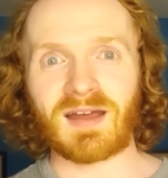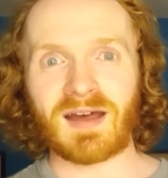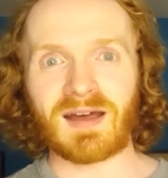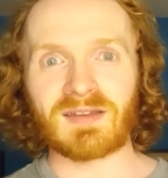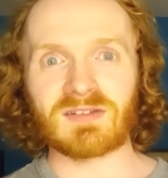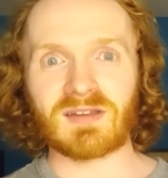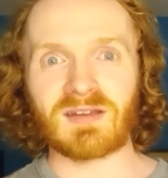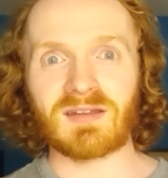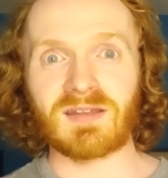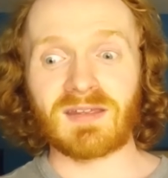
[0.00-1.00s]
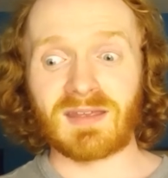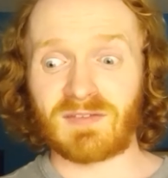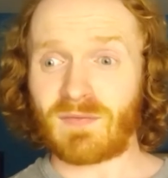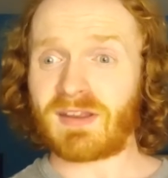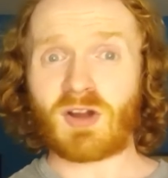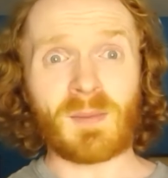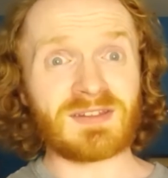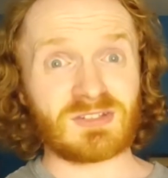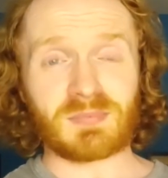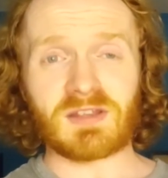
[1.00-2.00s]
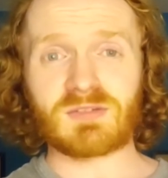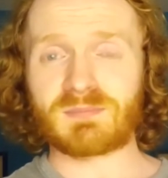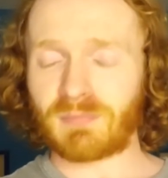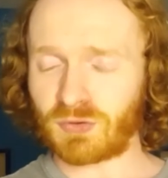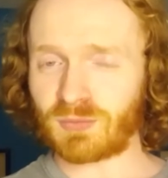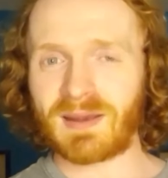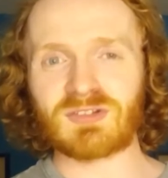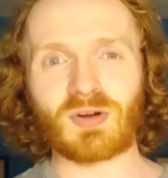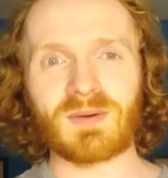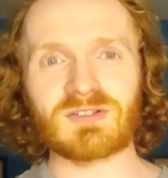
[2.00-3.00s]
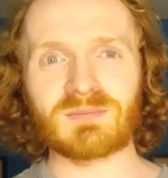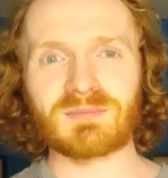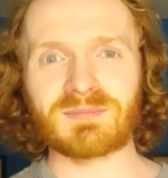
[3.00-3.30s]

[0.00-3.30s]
and if you have any comments, please post away as always.